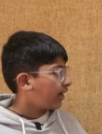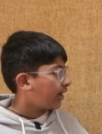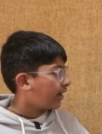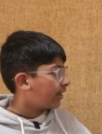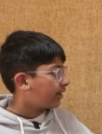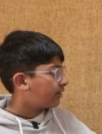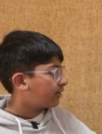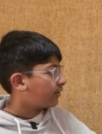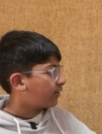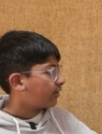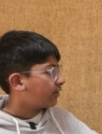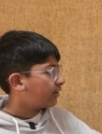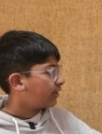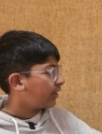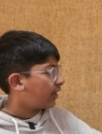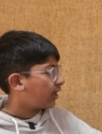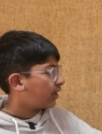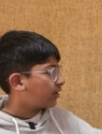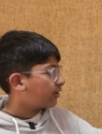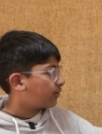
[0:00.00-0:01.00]
and
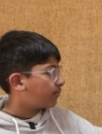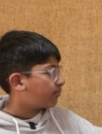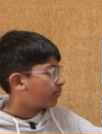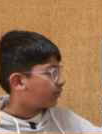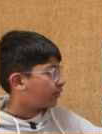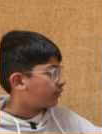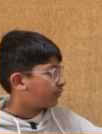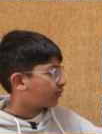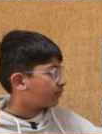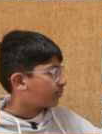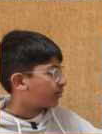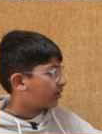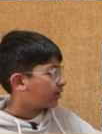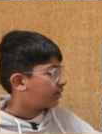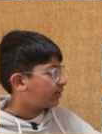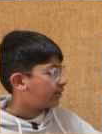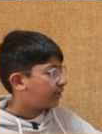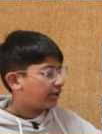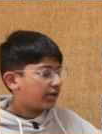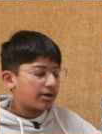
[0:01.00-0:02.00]
unlike
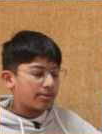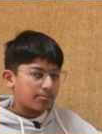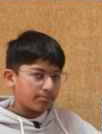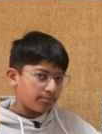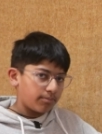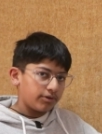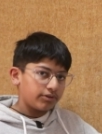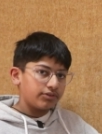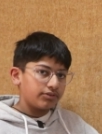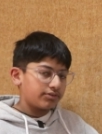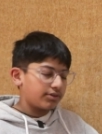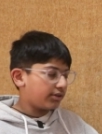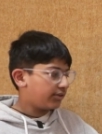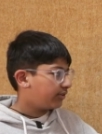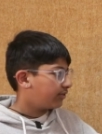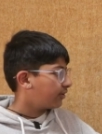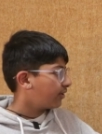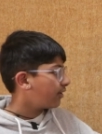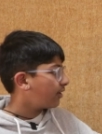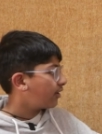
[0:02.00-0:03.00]
protozoa, they are
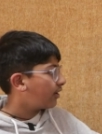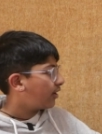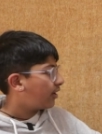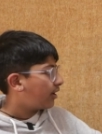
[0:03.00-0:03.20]
multicellular.